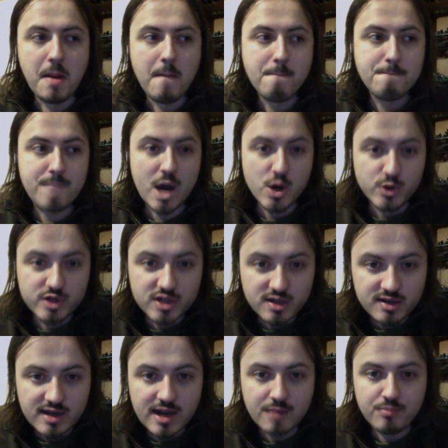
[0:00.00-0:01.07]
potent
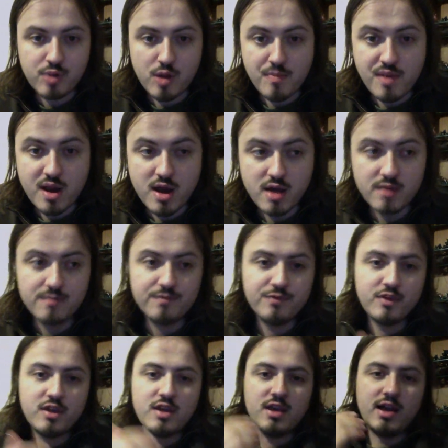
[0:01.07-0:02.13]
and popular,
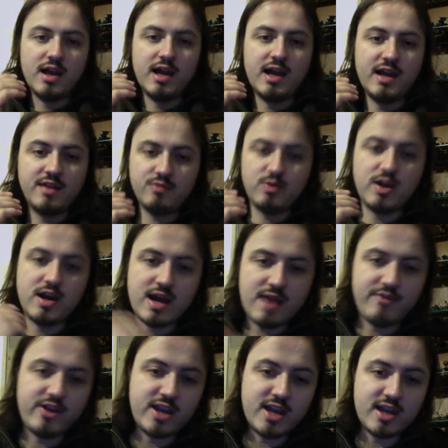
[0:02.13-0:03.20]
and we are
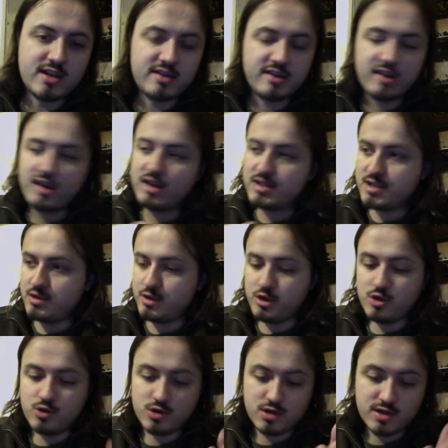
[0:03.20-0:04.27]
having it so that you
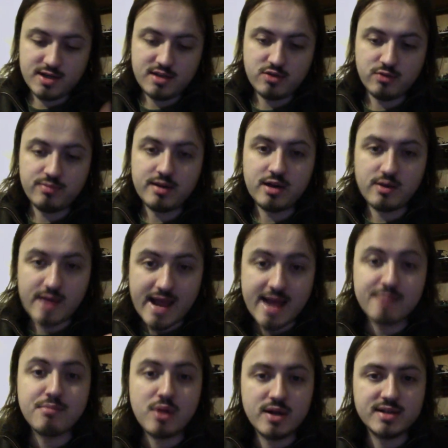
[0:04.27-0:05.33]
can Lethal Blow and
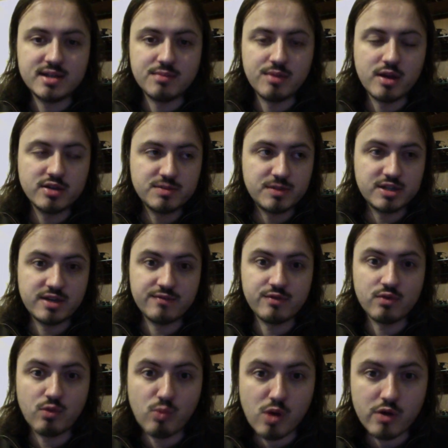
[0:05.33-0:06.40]
Mighty Blow, especially if you're
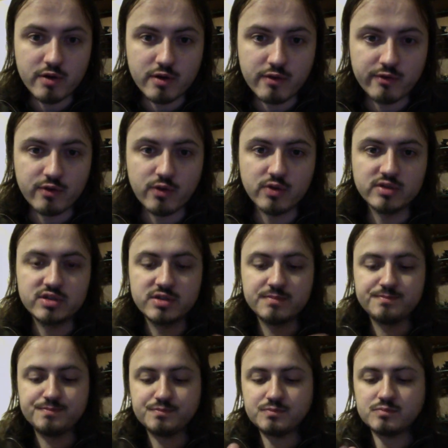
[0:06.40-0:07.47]
a warrior, of course.
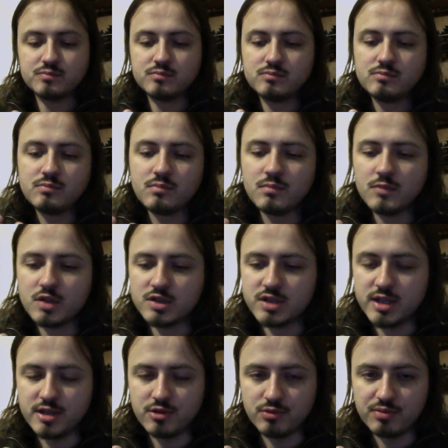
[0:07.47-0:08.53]
Because
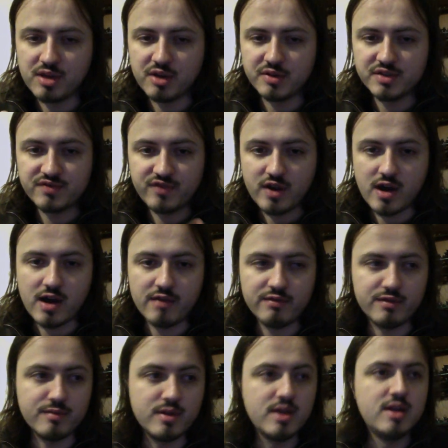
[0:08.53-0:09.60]
Lethal Blow is 5,
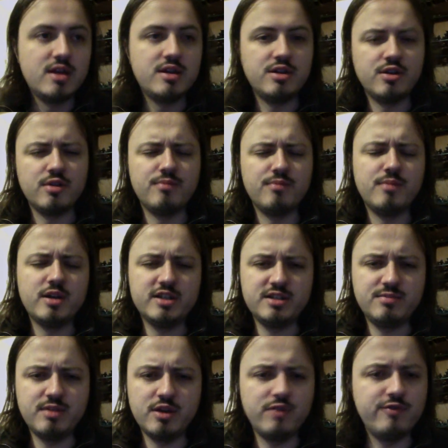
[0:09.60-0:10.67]
and you can Mighty
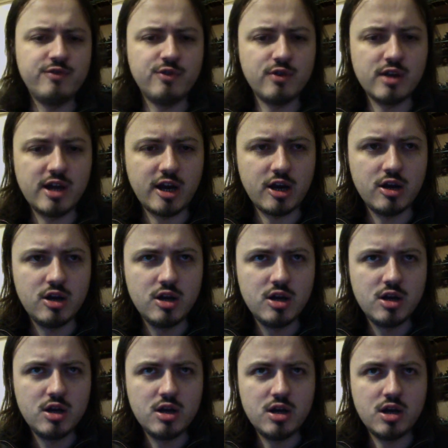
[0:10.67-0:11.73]
Blow for like
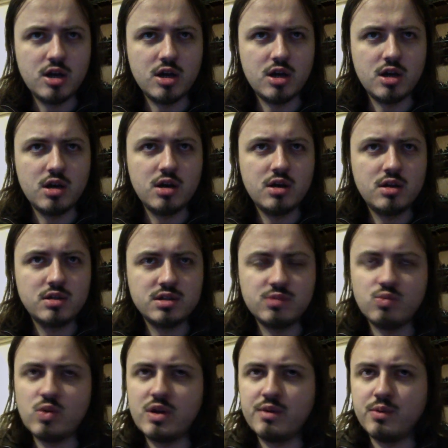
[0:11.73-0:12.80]
is it
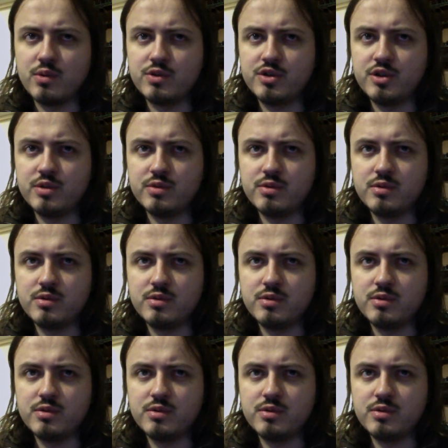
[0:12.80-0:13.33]
1 or 2?